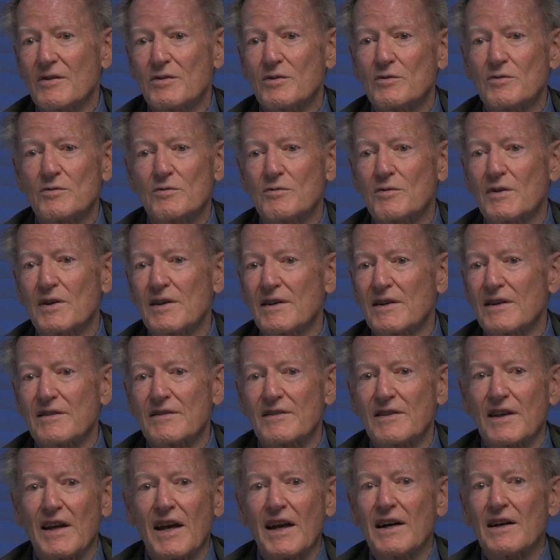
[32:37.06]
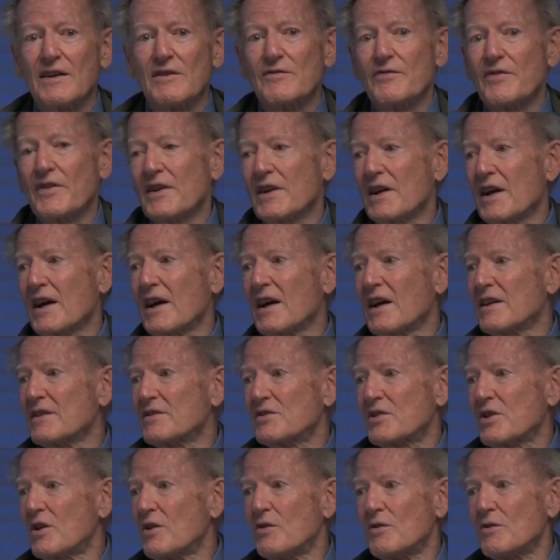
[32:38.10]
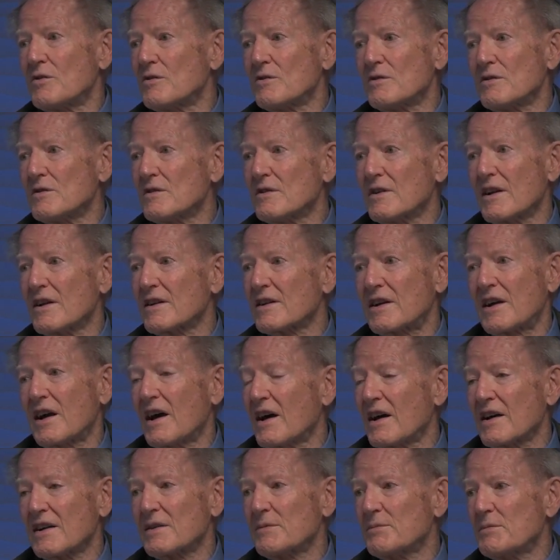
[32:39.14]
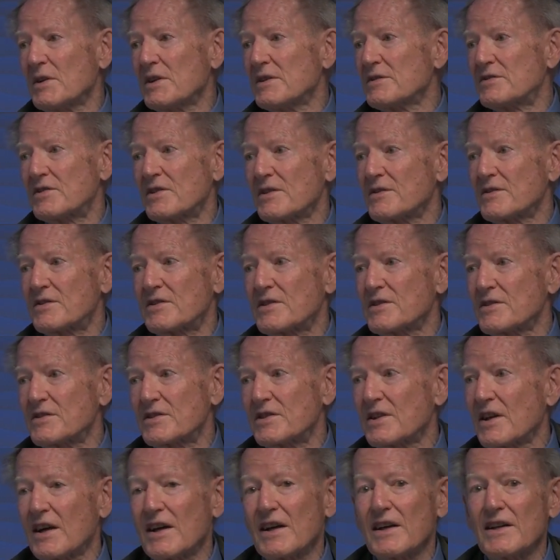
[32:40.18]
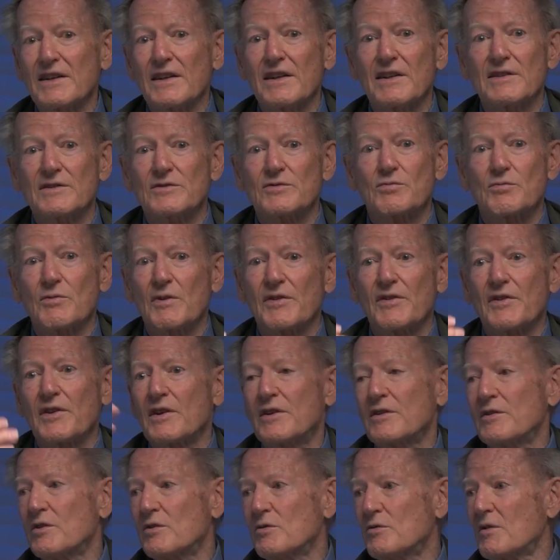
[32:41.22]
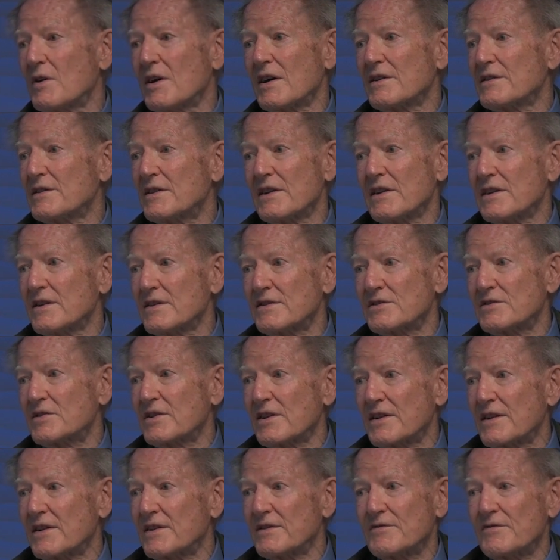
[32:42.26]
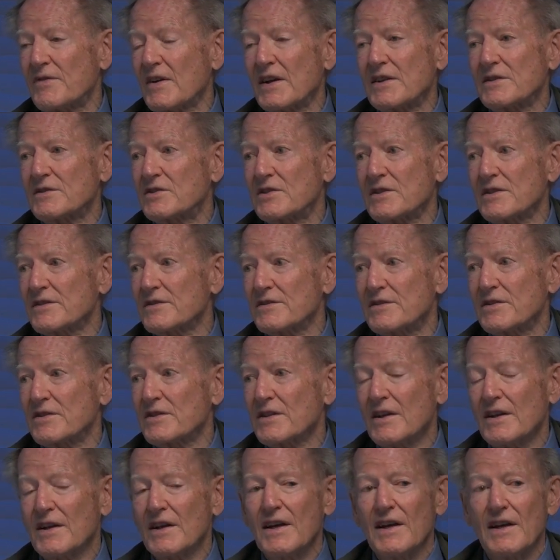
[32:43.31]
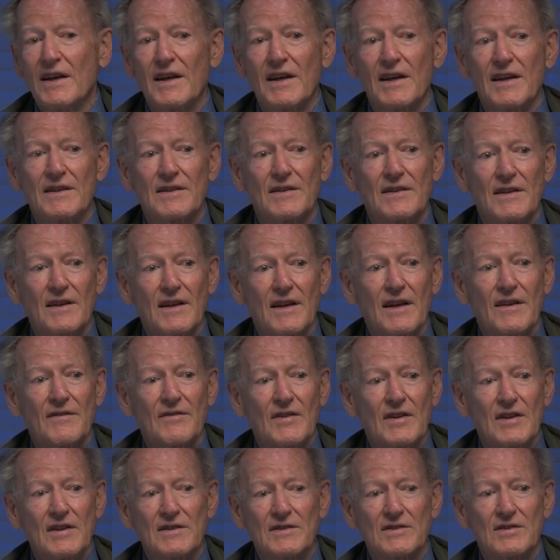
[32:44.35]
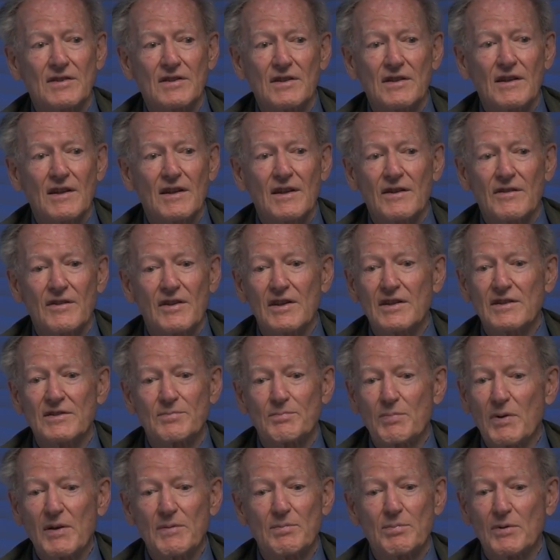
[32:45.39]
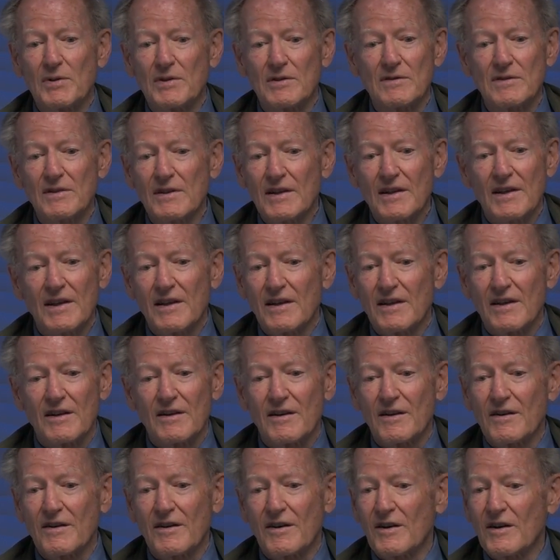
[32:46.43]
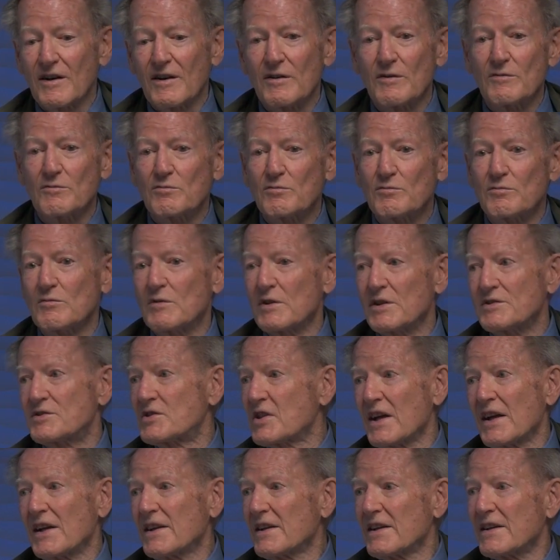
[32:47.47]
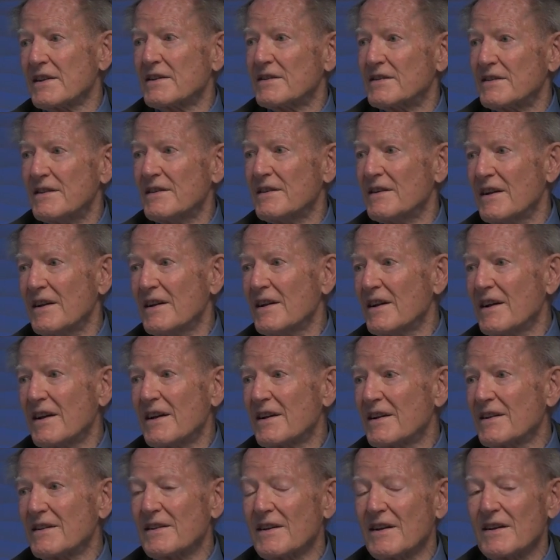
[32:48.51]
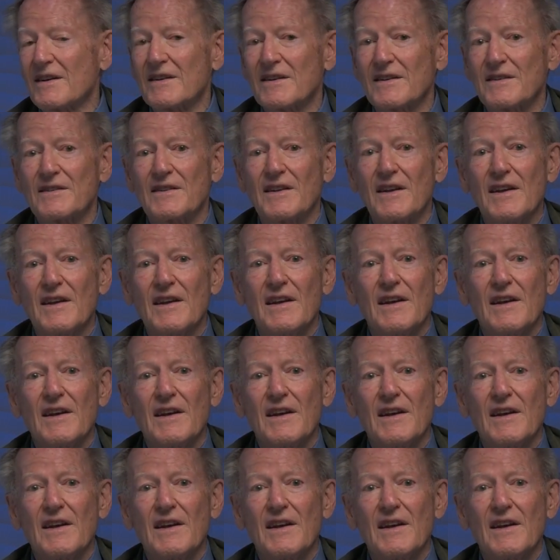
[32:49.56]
who galvanize whole economies and societies with their new ideas and inventions, and these people are resented, and a